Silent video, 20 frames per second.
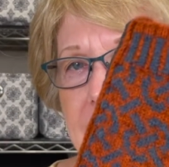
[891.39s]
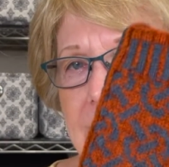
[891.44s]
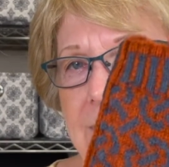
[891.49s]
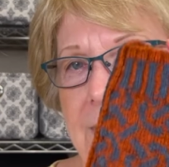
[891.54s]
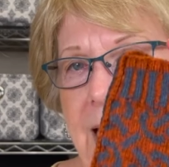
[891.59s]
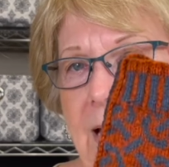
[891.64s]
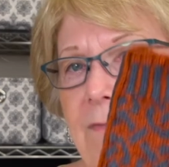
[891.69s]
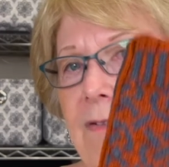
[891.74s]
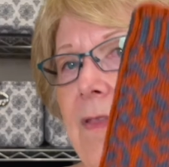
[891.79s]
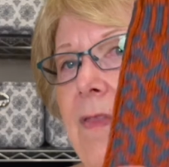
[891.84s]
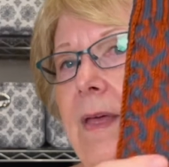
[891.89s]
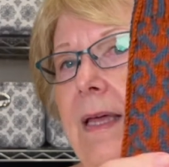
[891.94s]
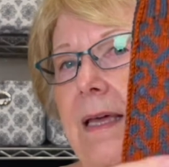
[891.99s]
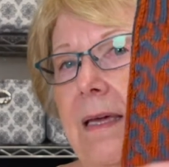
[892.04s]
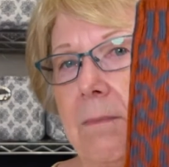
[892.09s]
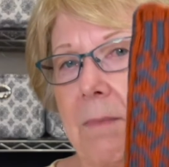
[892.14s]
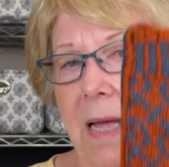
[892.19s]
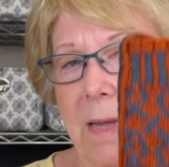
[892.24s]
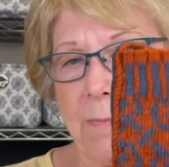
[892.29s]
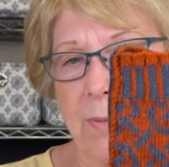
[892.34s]
everything
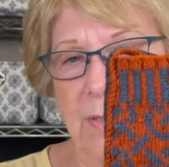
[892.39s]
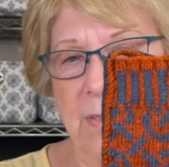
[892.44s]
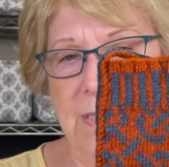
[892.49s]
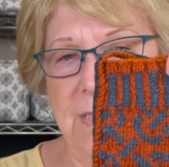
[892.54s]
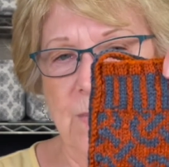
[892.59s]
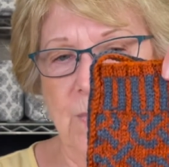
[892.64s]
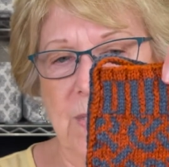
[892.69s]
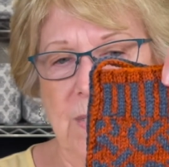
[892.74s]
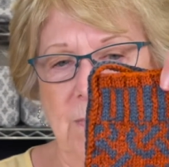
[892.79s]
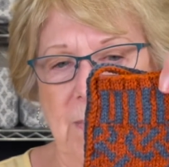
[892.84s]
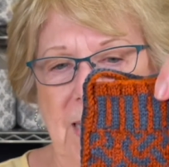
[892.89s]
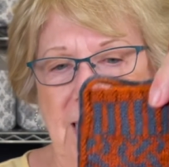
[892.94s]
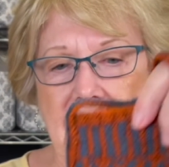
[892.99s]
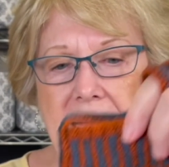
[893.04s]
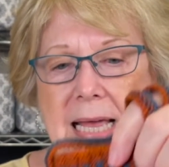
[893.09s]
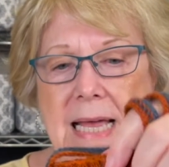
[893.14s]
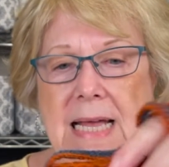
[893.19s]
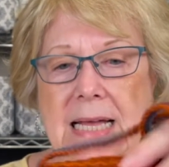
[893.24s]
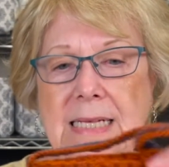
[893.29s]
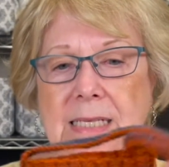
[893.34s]
in my purse with me.
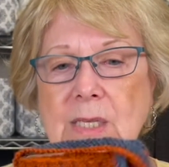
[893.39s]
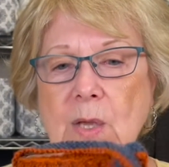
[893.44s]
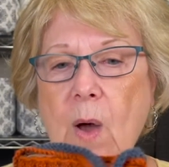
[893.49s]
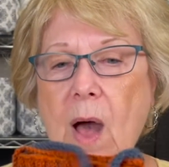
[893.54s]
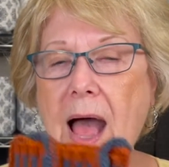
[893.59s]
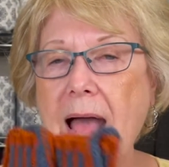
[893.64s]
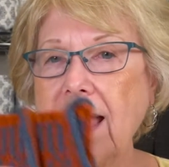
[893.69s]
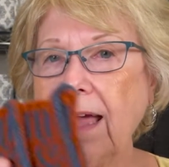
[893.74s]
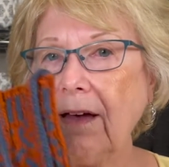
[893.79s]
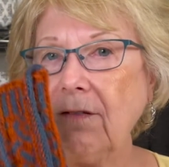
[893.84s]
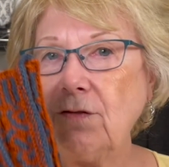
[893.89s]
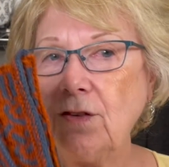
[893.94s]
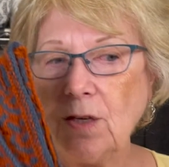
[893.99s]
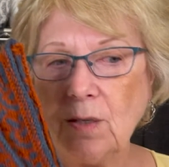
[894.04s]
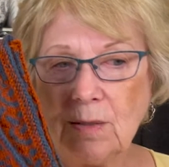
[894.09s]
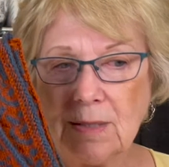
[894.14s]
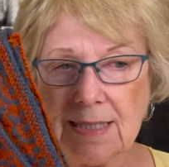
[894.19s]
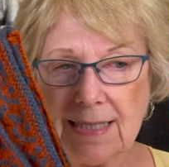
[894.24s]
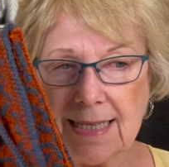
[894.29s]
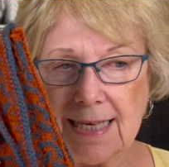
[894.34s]
So I have
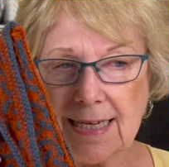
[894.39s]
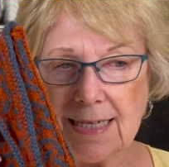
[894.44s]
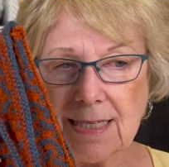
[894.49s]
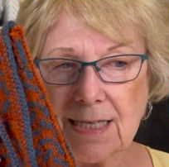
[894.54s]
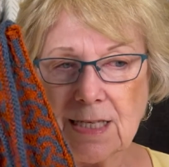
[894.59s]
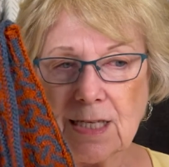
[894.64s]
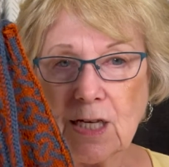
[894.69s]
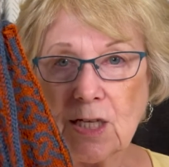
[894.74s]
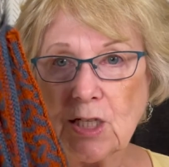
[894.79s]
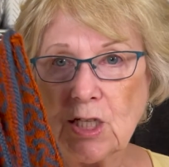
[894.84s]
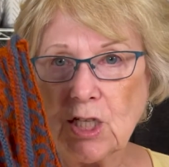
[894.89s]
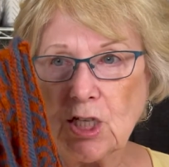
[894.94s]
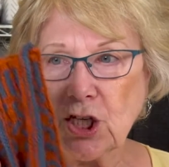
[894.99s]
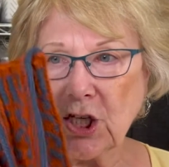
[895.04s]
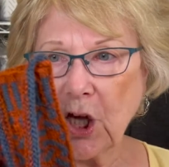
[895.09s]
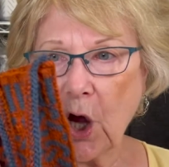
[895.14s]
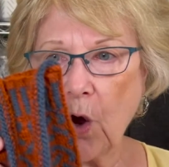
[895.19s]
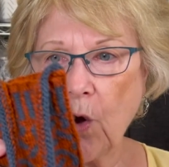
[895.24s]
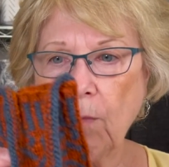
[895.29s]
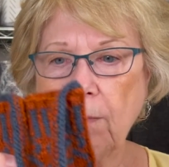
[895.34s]
used this
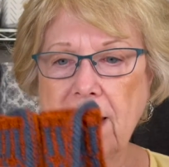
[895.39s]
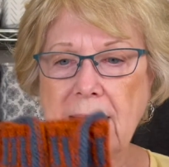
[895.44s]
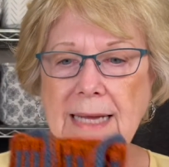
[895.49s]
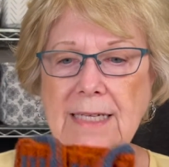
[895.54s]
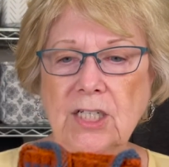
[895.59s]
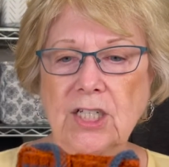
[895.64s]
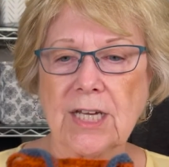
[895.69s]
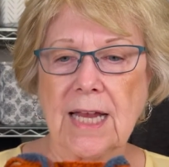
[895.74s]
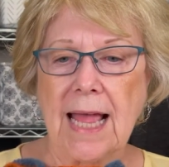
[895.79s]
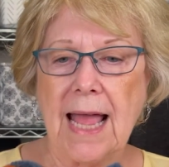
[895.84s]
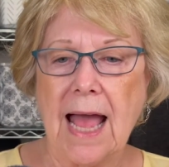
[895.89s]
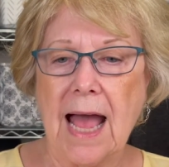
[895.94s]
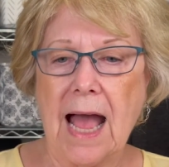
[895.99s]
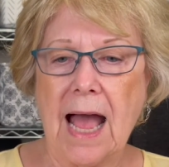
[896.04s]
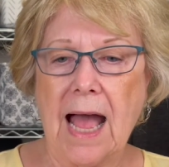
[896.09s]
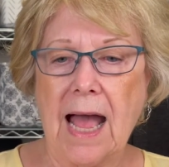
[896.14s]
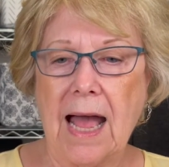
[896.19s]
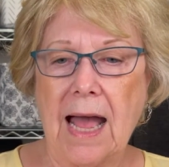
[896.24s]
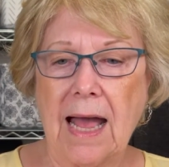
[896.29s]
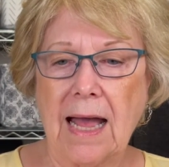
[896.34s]
so much.
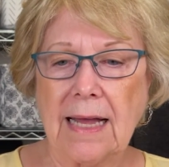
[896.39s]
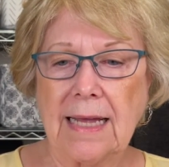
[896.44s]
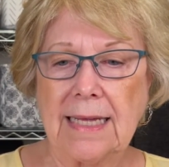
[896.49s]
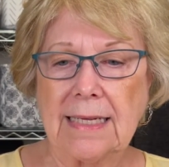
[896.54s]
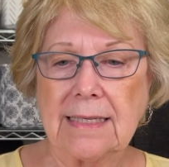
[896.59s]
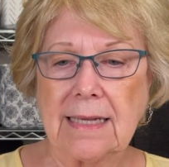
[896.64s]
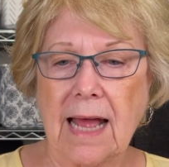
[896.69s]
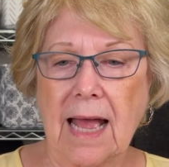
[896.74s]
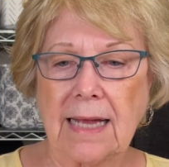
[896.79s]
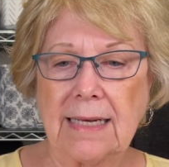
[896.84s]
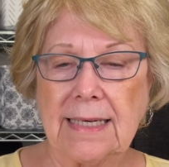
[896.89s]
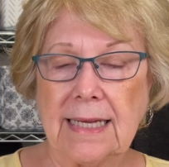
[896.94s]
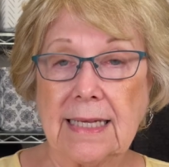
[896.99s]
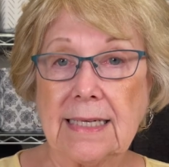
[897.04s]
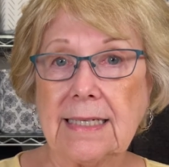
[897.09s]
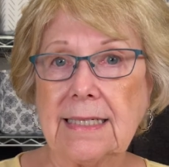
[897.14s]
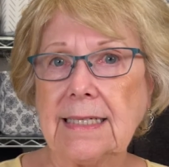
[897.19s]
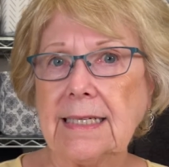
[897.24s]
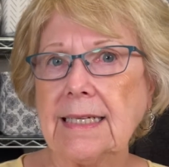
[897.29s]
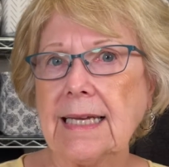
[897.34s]
I
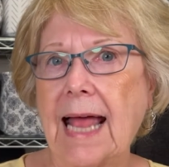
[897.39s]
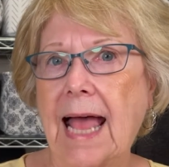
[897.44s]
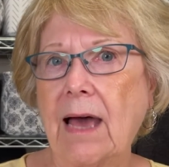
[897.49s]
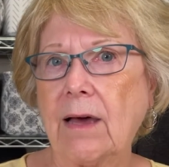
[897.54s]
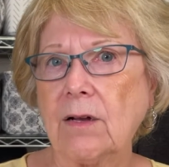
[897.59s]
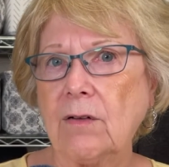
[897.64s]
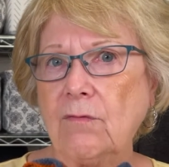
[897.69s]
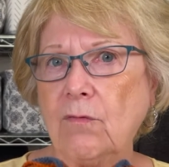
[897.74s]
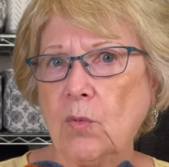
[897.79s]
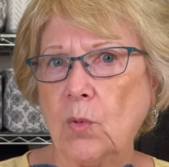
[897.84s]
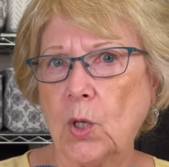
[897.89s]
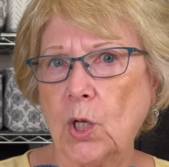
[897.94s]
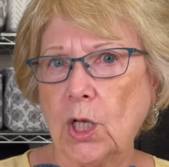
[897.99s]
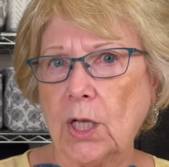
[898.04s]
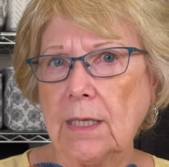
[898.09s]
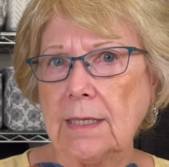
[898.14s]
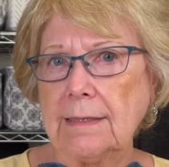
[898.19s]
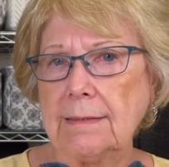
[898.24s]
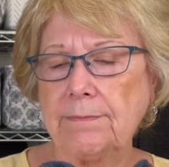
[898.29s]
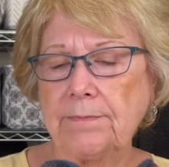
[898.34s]
knitted it out of
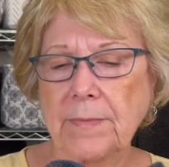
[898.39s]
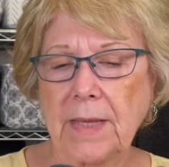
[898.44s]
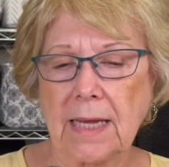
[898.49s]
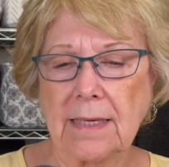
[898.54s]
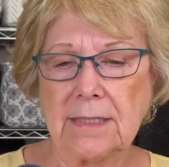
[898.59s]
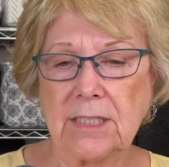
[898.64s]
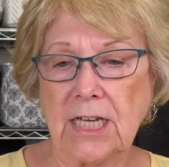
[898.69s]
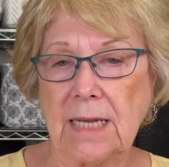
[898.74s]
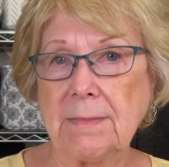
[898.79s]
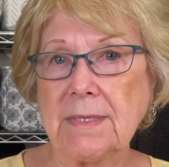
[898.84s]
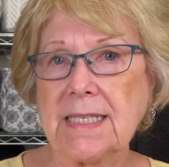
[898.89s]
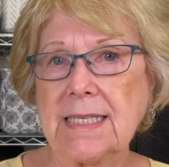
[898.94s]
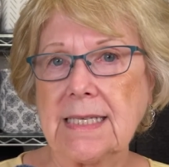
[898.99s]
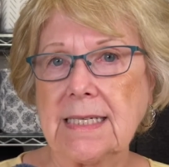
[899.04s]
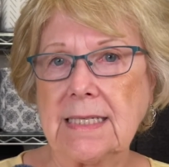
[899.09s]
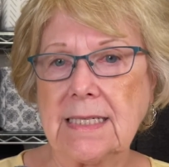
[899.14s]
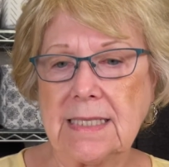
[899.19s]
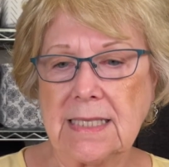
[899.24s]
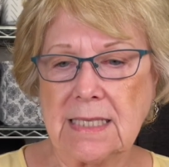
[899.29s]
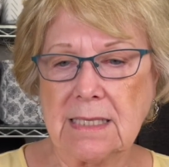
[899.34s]
wool,
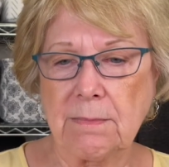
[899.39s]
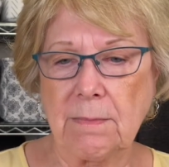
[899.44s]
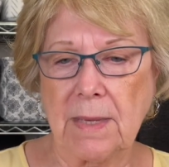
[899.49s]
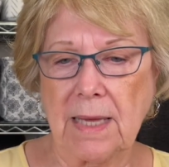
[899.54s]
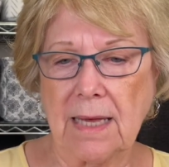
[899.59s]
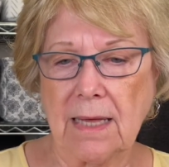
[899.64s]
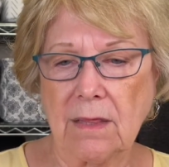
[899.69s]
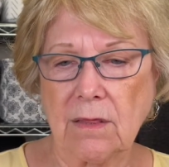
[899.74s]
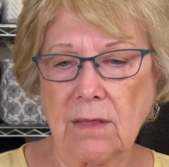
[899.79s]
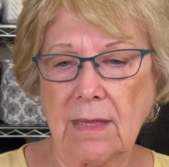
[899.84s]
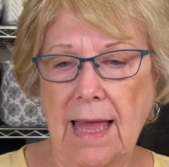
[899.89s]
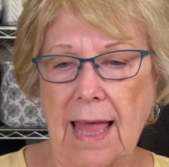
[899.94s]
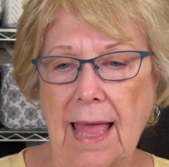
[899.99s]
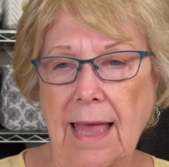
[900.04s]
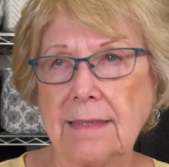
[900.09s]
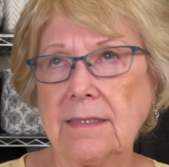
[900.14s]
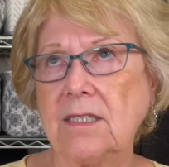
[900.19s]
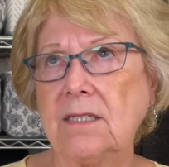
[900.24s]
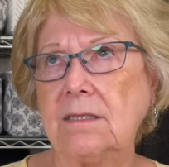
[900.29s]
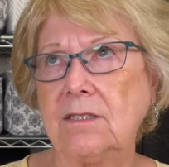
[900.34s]
Jameson and Smith
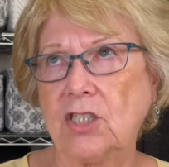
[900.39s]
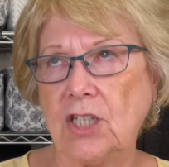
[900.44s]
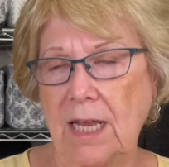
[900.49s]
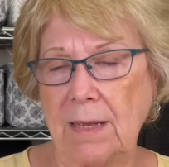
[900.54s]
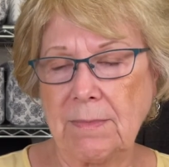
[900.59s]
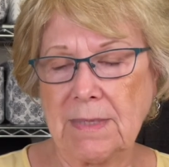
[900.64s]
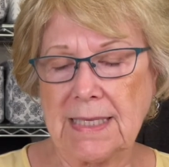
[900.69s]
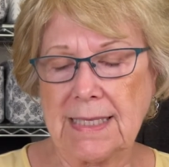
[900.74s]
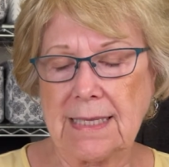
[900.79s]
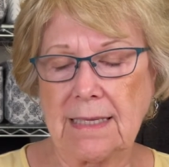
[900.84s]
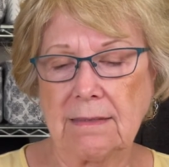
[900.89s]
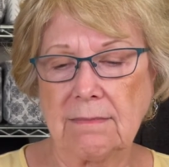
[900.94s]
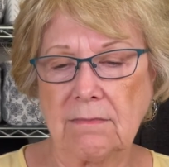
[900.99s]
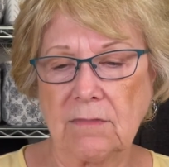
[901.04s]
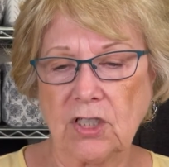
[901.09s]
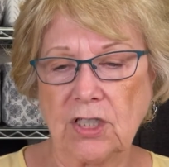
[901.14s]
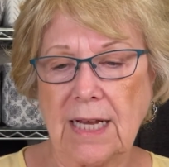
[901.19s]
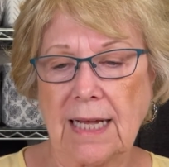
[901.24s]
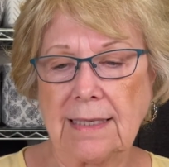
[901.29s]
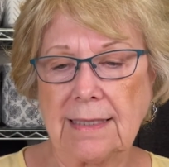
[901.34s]
and Jameson
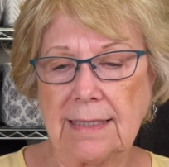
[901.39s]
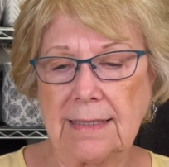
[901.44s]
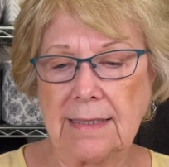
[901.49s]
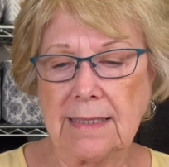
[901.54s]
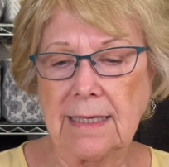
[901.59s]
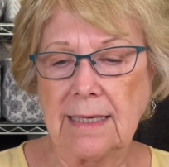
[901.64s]
Shetland